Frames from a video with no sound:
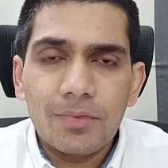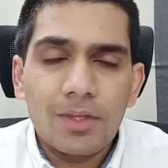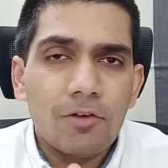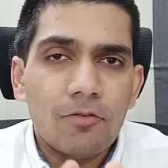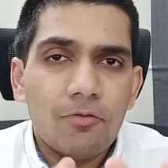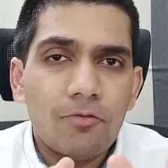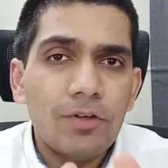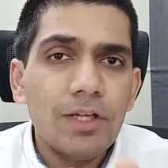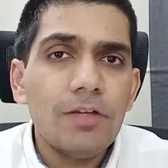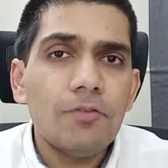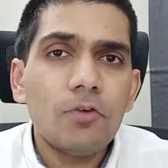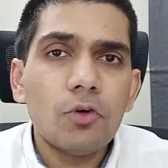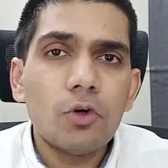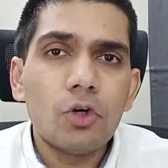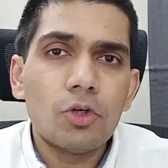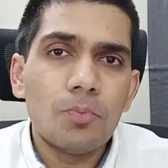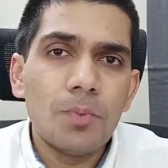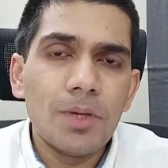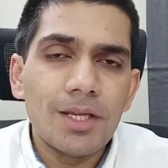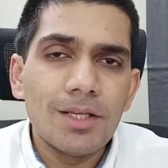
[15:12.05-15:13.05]
Free
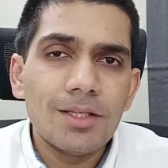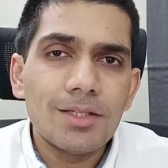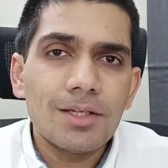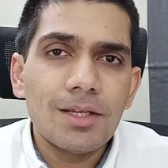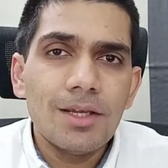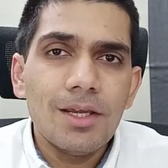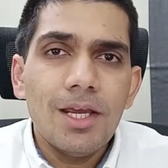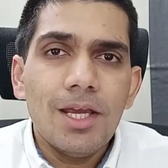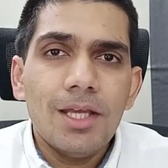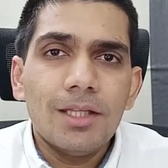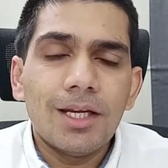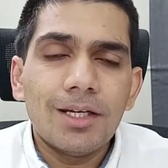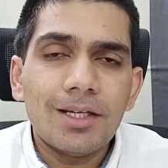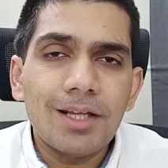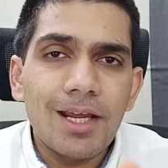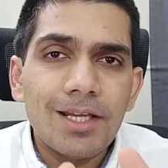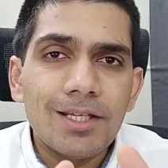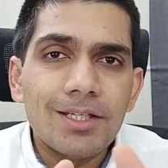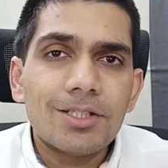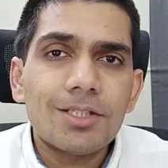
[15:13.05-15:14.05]
float means
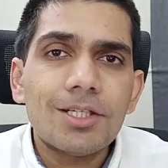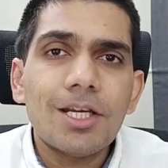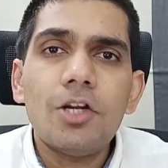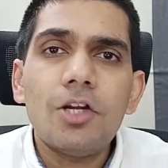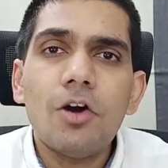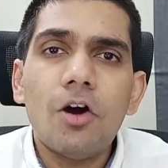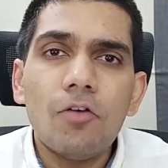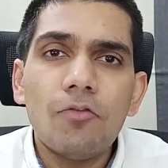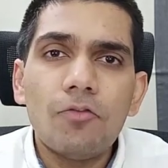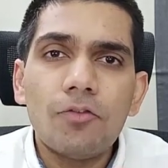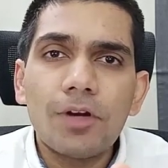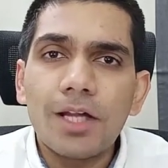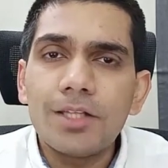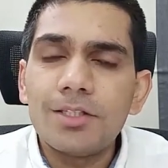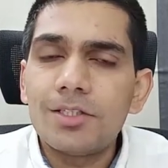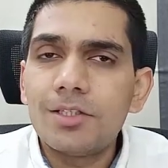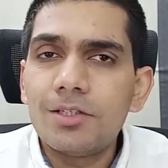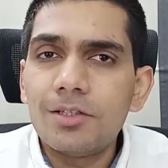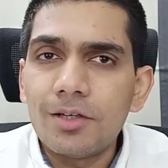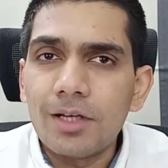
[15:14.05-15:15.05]
that instead of
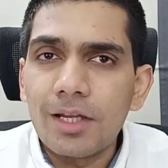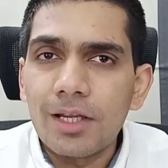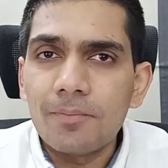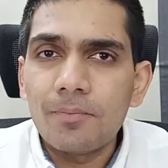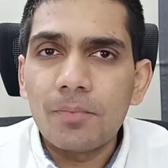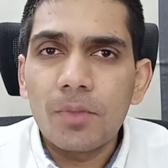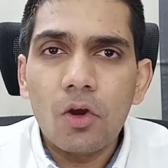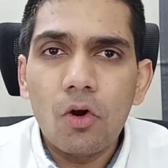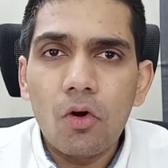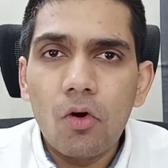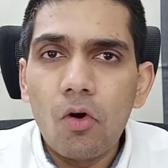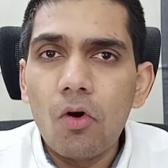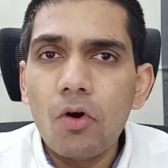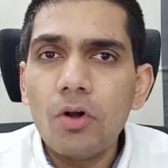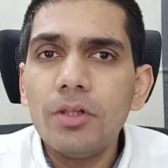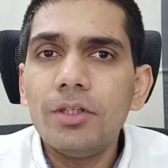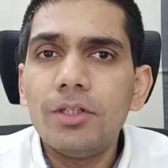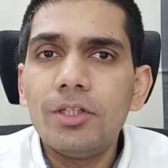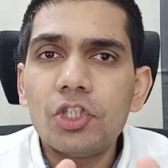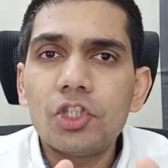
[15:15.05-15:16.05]
considering
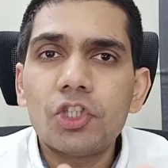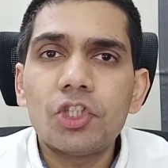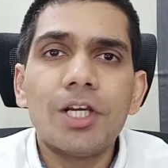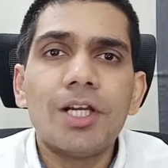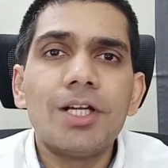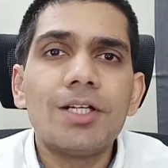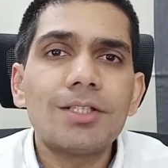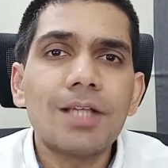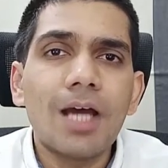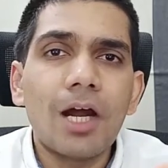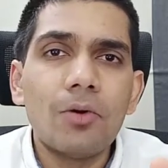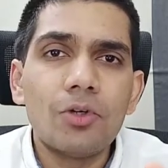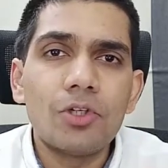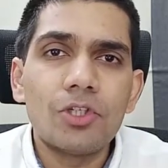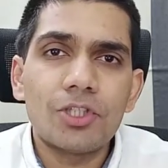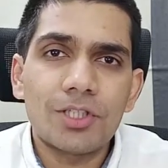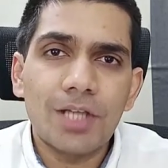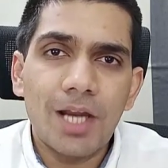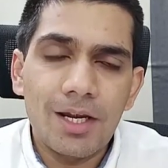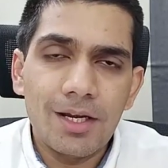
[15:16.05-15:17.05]
all the shares
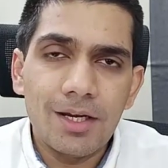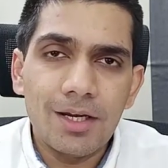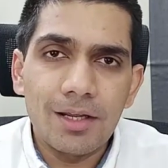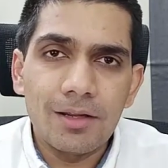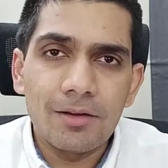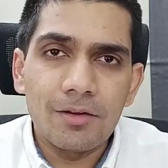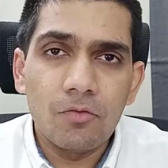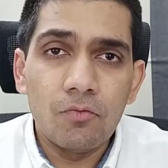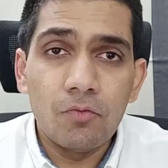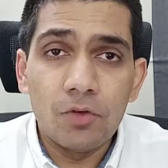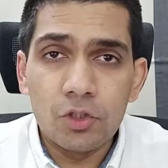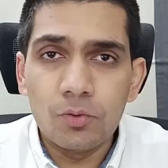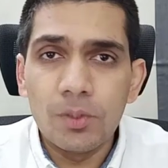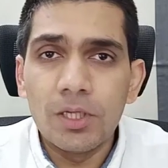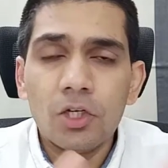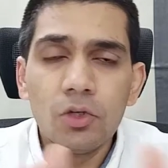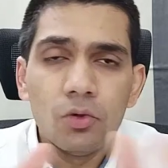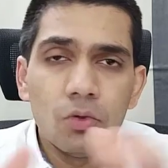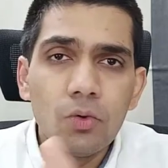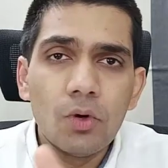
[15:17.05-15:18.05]
outstanding, which we
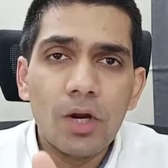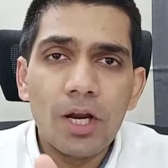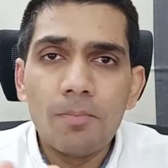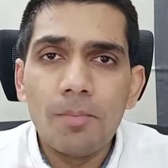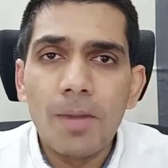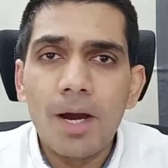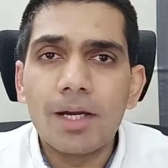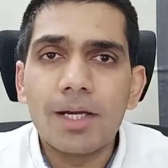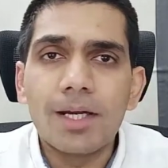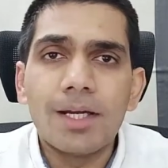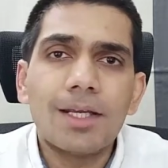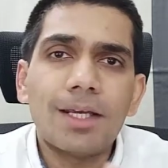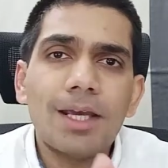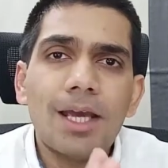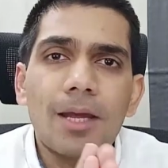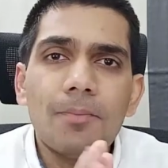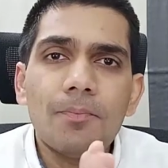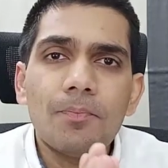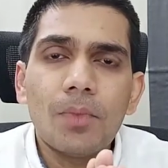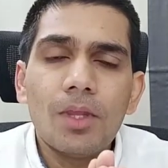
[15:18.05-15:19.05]
do in market
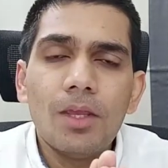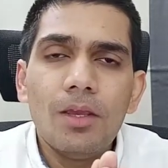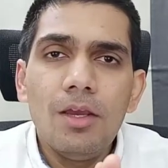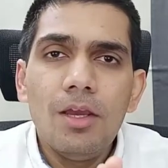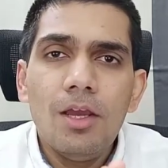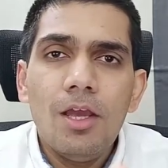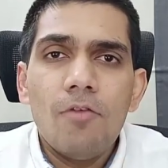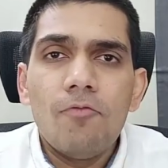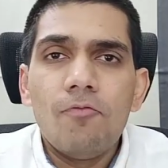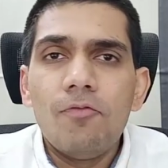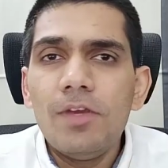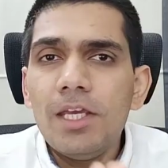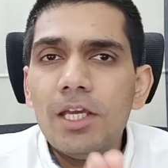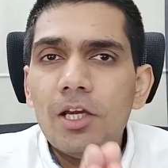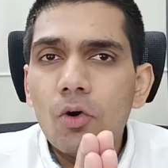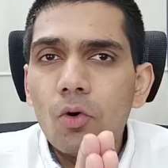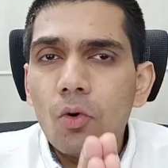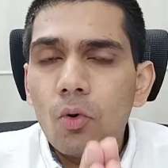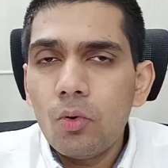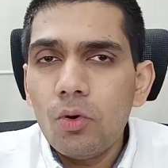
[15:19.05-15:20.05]
cap,
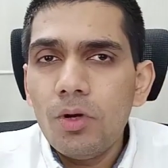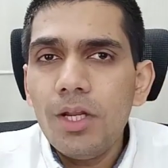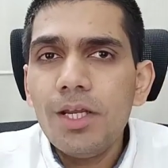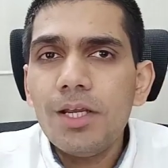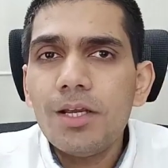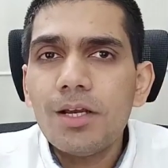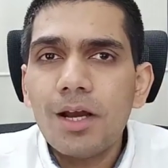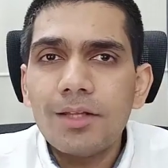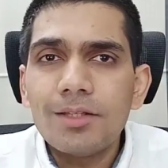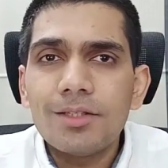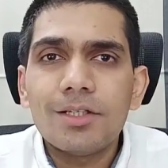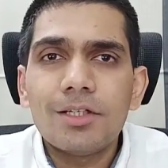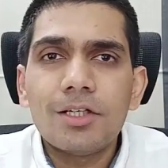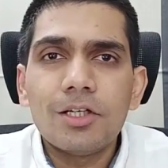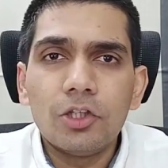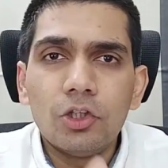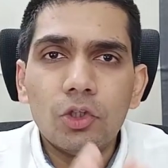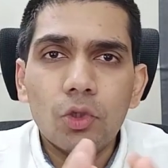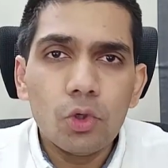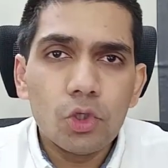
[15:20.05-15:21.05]
we only consider
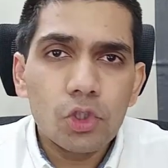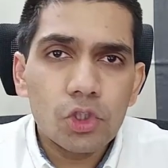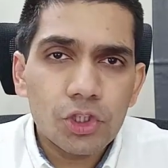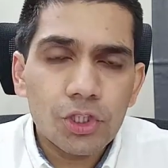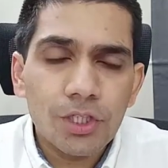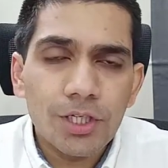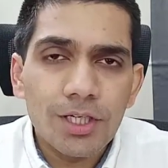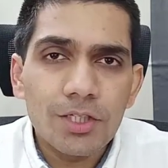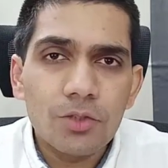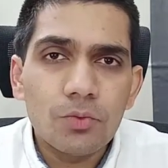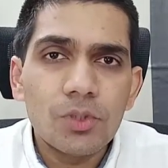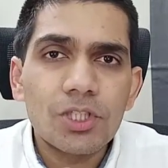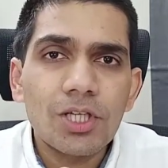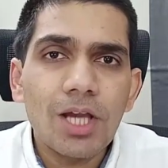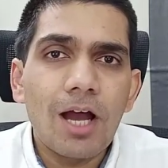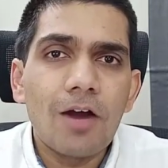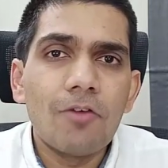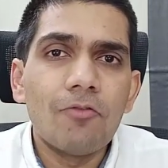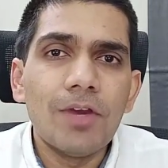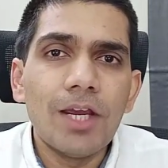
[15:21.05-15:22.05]
those shares which are
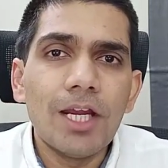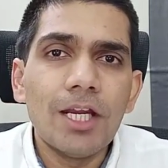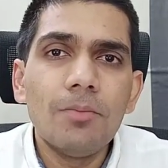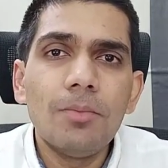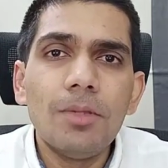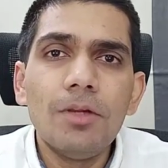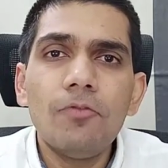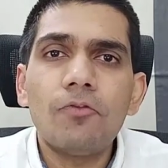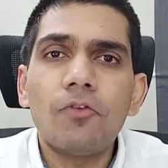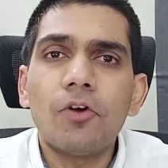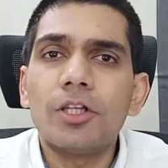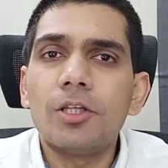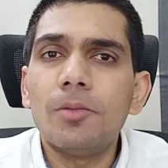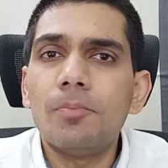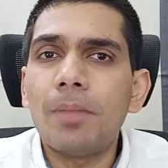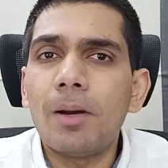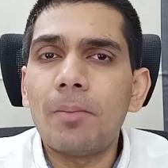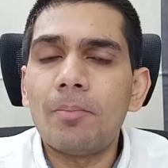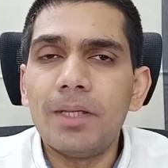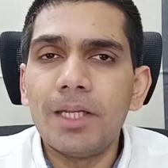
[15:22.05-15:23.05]
available for the
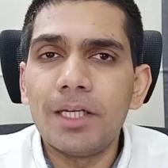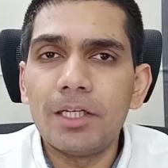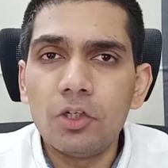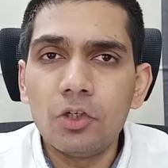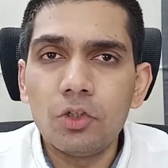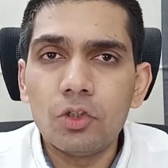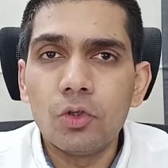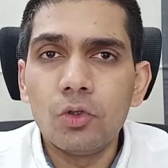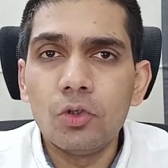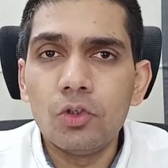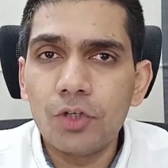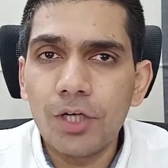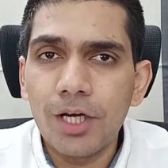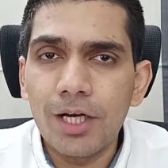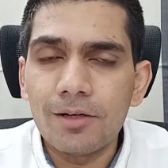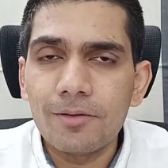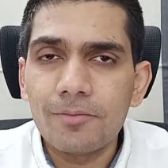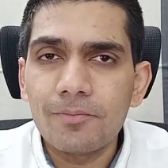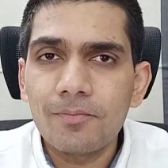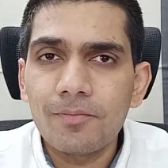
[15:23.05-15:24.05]
public to trade.